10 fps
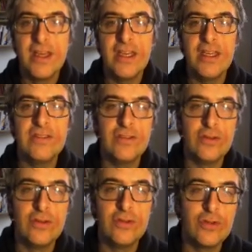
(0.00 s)
It's
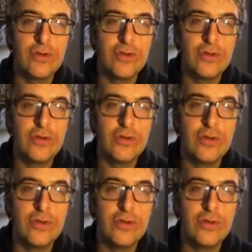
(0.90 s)
used to
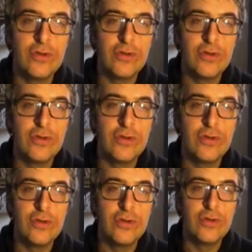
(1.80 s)
force a
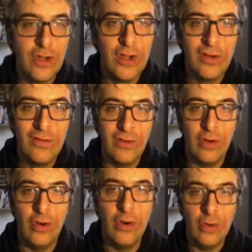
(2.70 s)
value
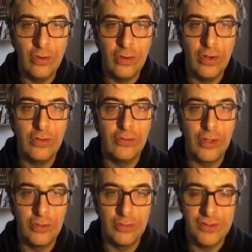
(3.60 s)
for all
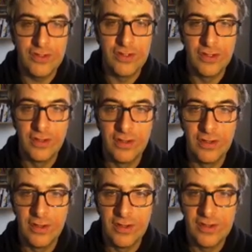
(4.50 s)
rows.
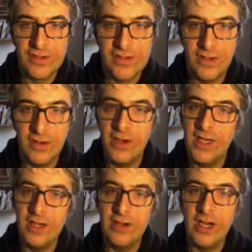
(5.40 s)
So
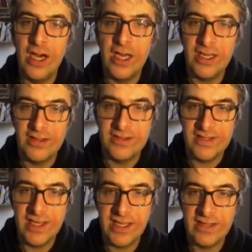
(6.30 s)
here I can
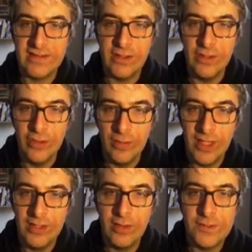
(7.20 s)
select
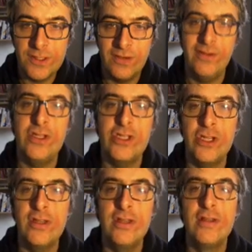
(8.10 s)
human
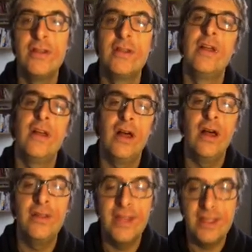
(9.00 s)
observation,
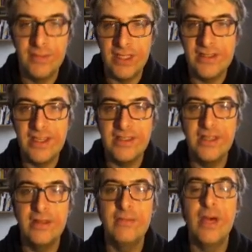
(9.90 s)
and that means that
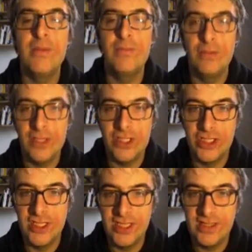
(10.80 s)
in my
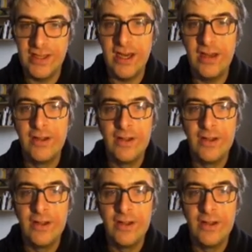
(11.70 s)
published data,